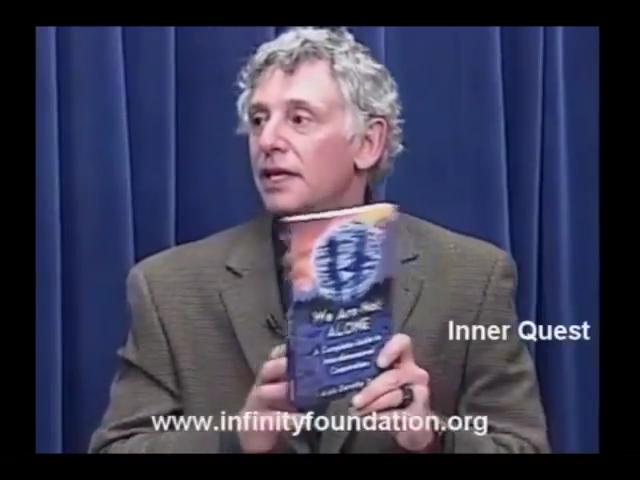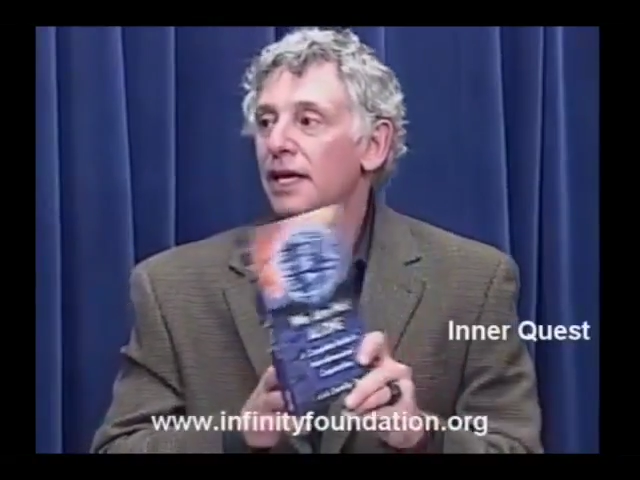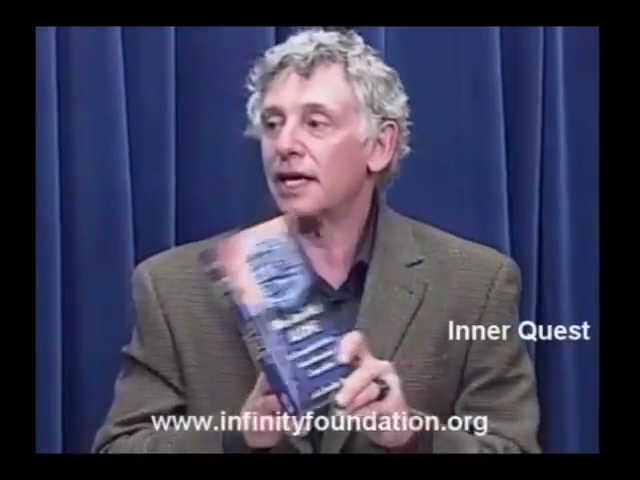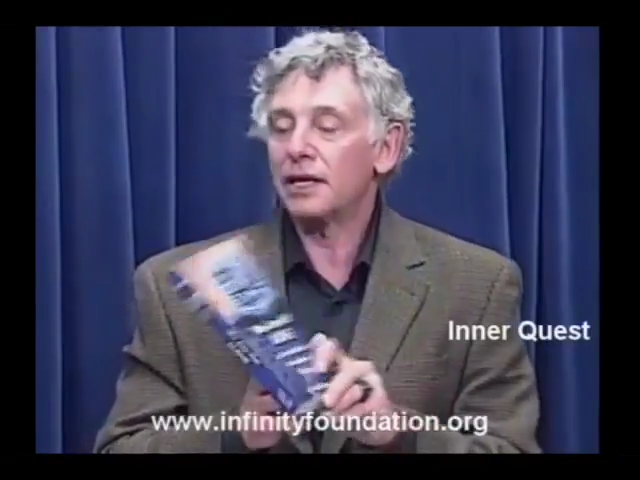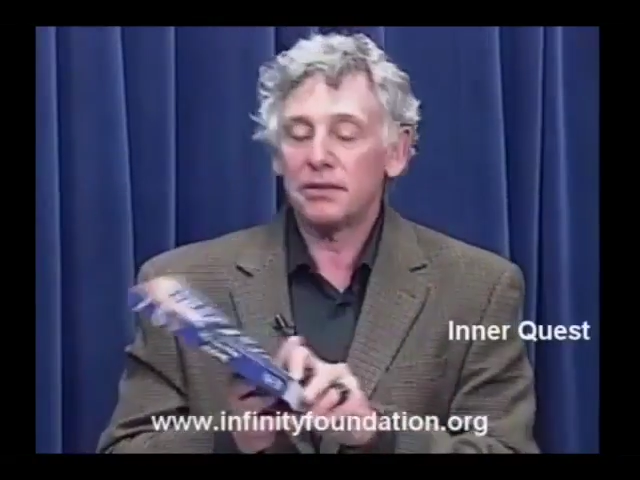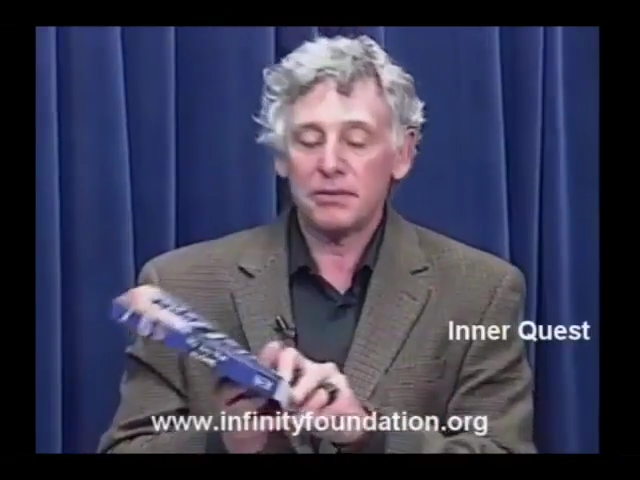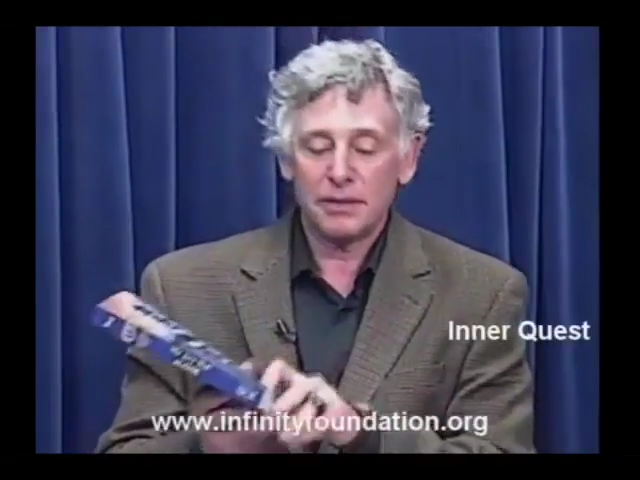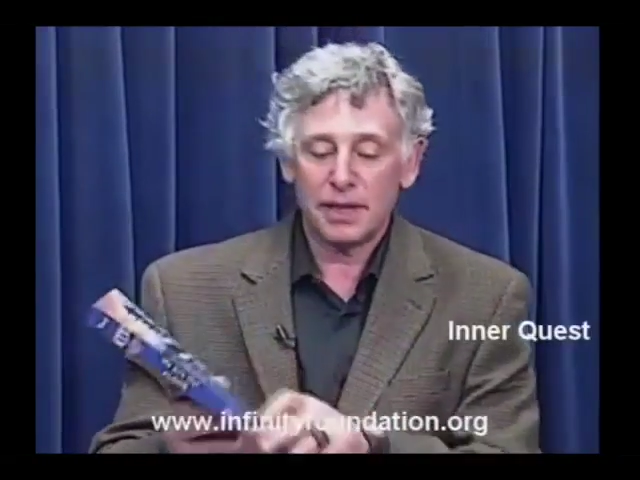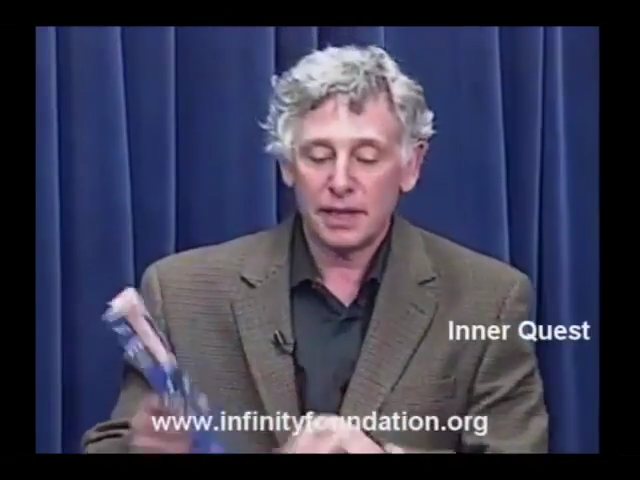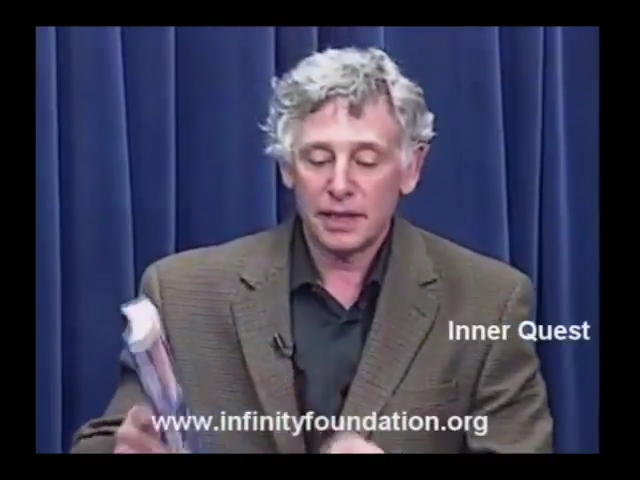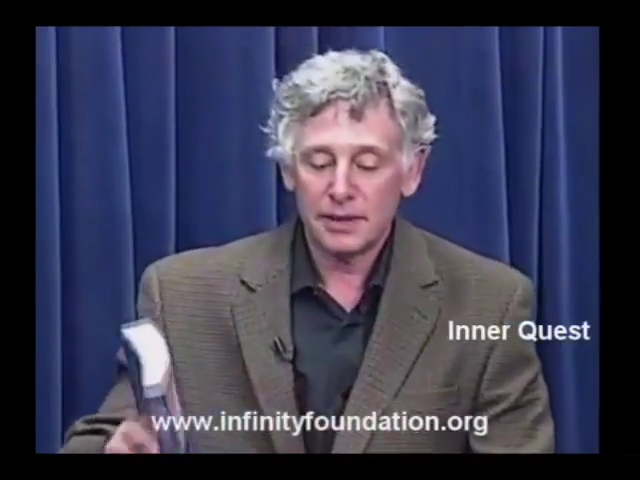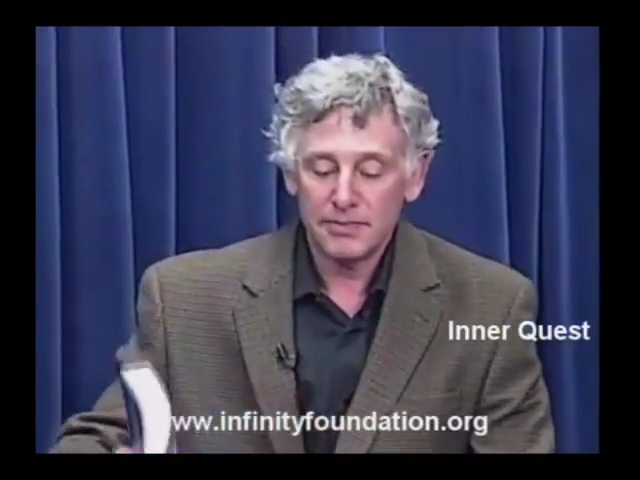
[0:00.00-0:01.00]
Now,
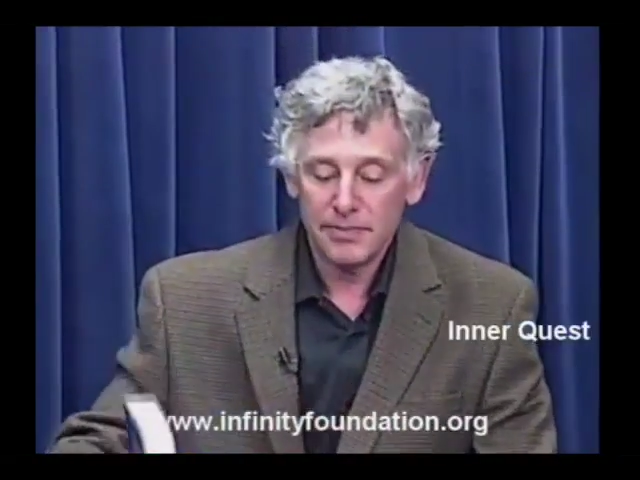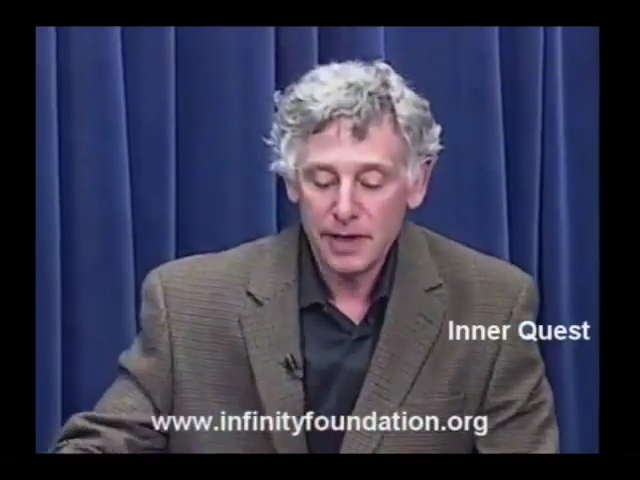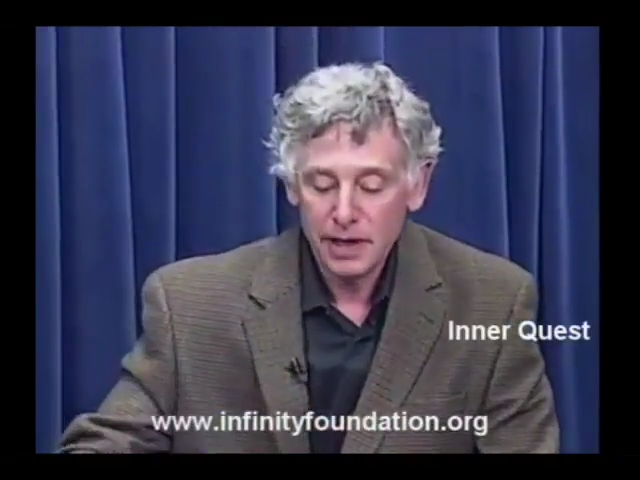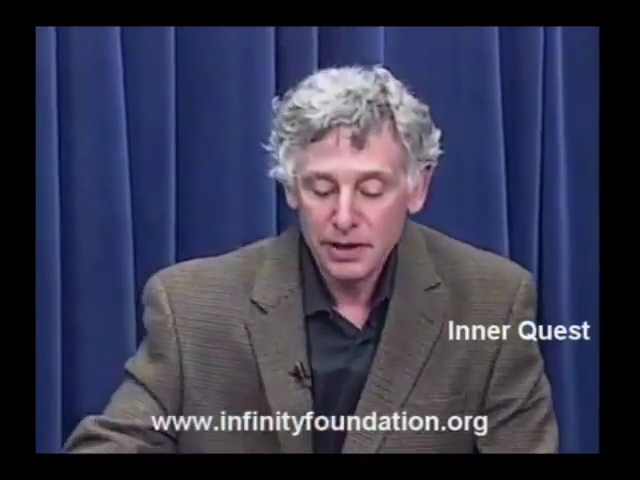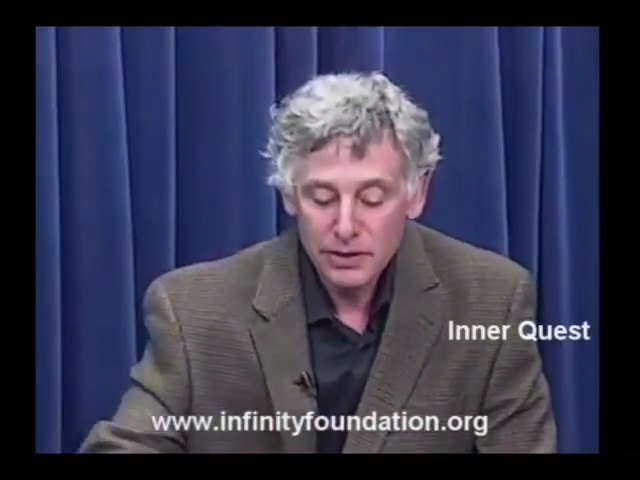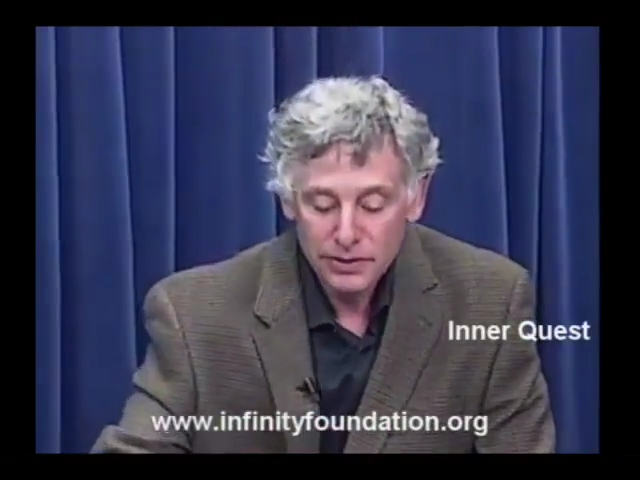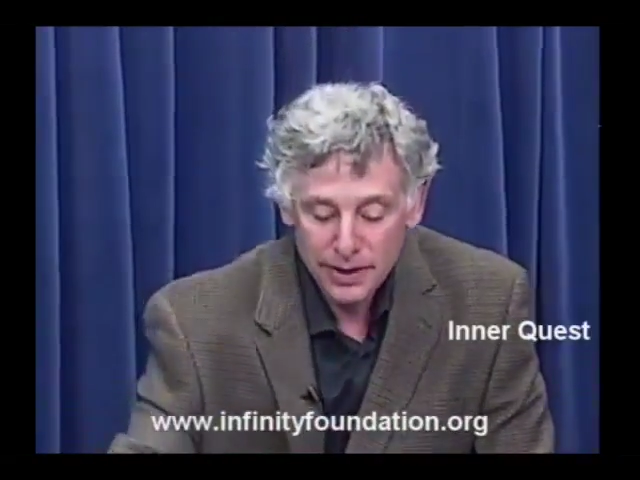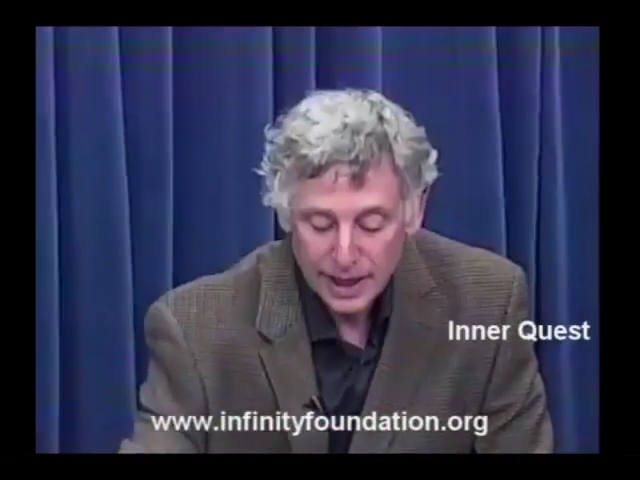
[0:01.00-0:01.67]
your